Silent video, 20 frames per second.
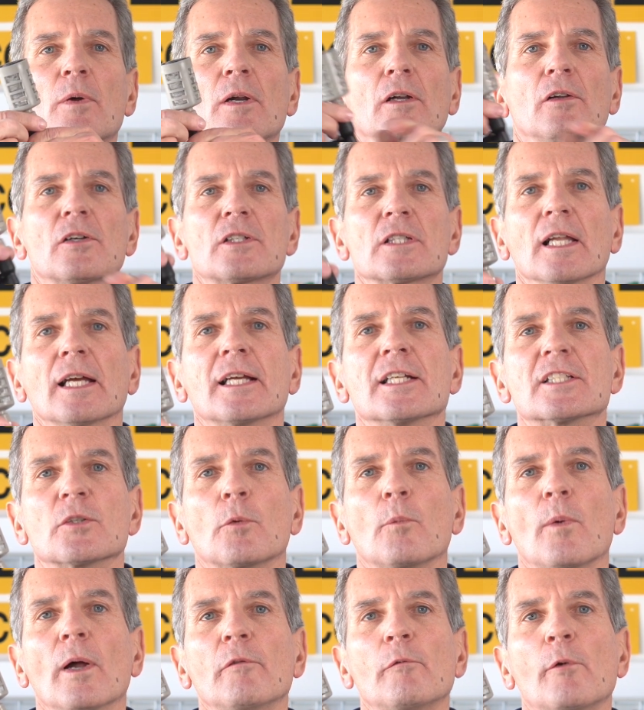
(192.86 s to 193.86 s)
what it looks like. It's
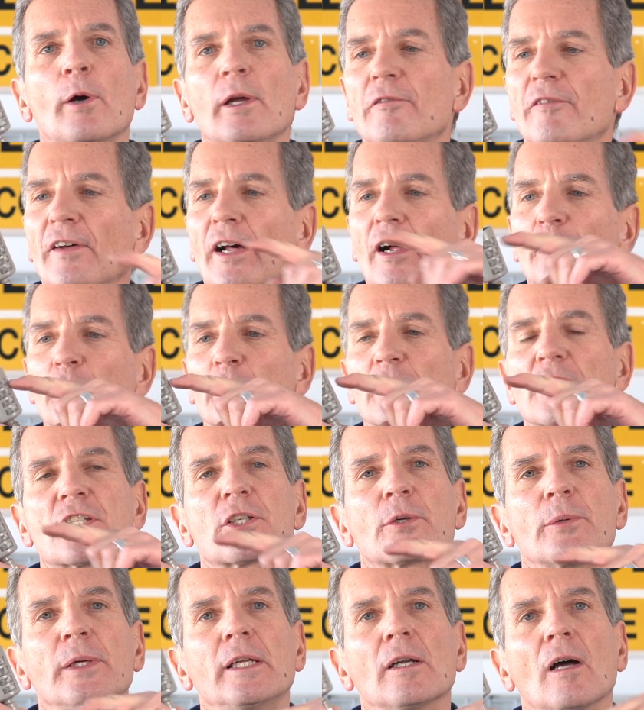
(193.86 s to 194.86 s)
a one-way valve with a
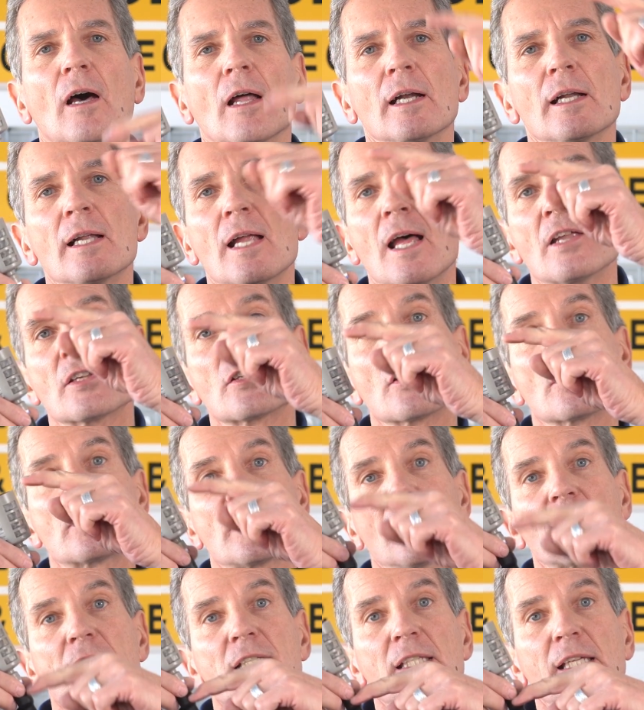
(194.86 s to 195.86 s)
screen on it. So it
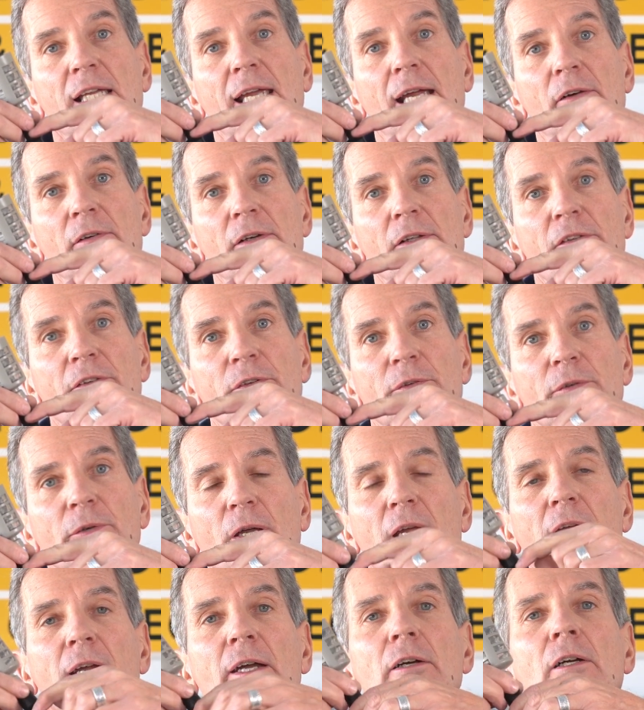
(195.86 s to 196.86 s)
sucks the air in through
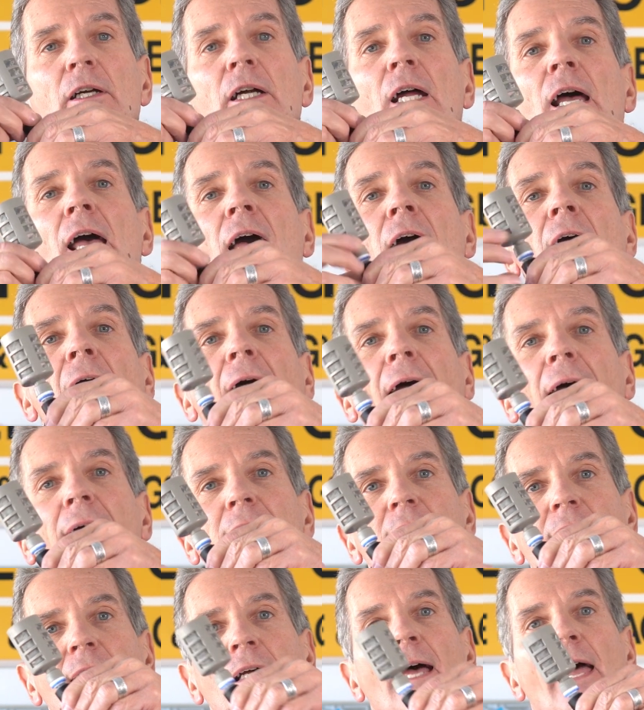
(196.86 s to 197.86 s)
here
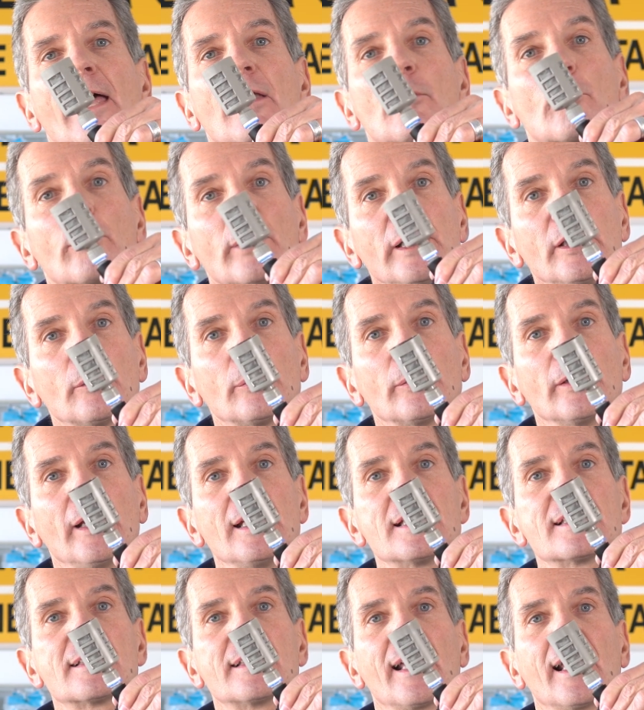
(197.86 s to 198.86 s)
and, uh, and
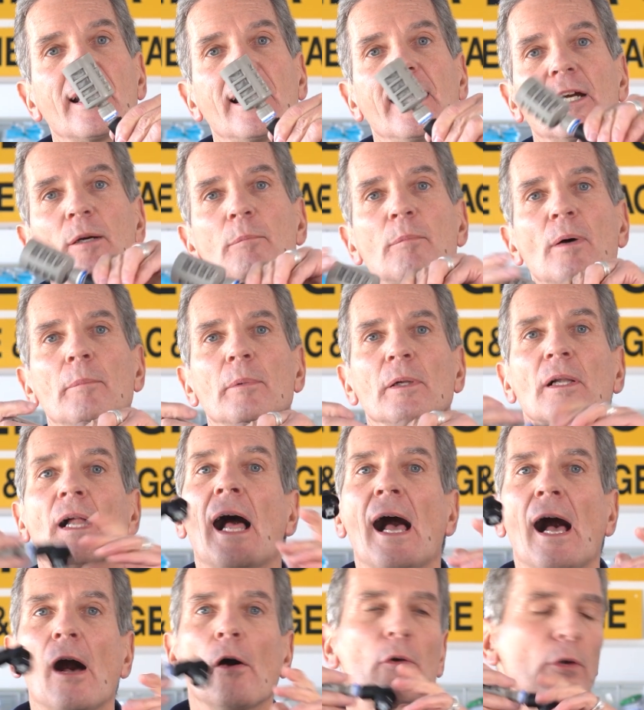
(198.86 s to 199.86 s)
recreates that air bubble.
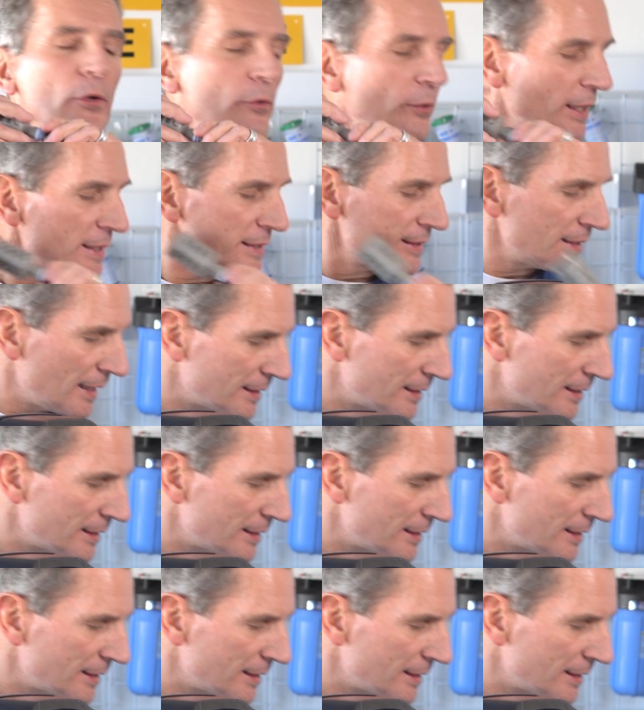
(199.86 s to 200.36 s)
How it creates